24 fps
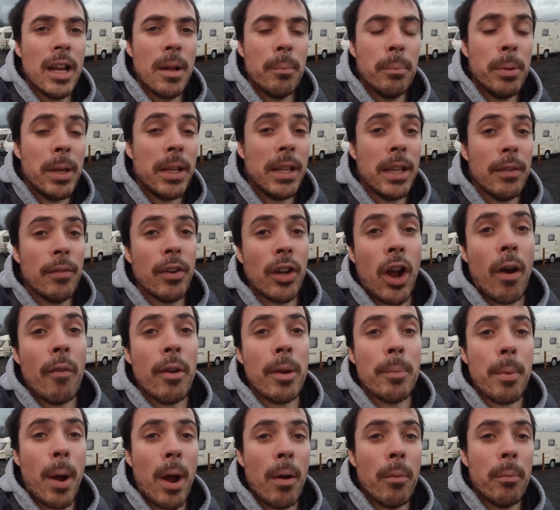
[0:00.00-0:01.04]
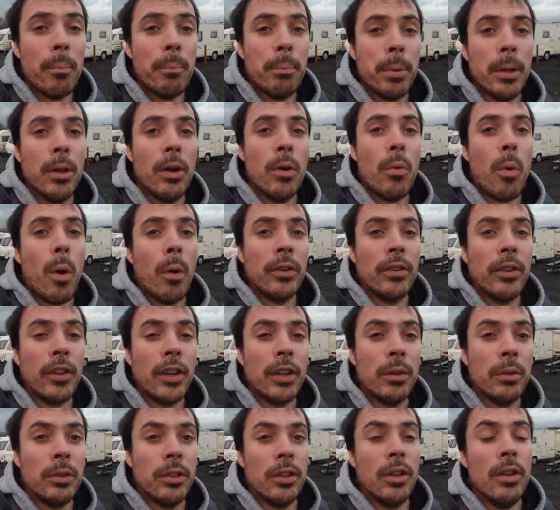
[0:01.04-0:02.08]
Please leave a comment about below what you think
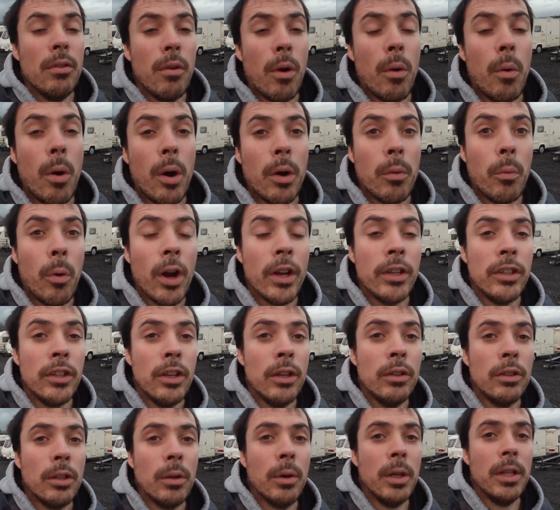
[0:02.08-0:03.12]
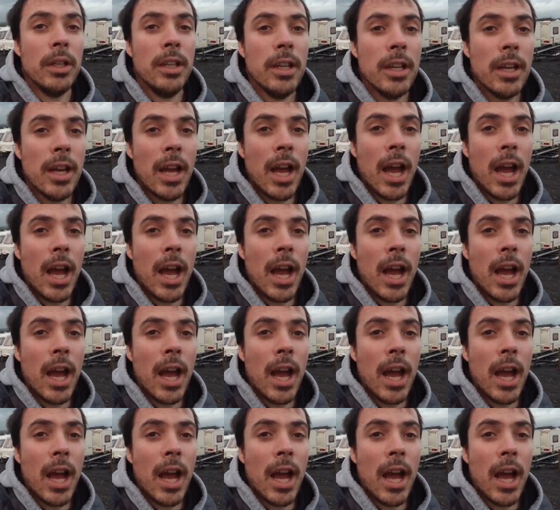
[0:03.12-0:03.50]
we would do or what, what are you doing.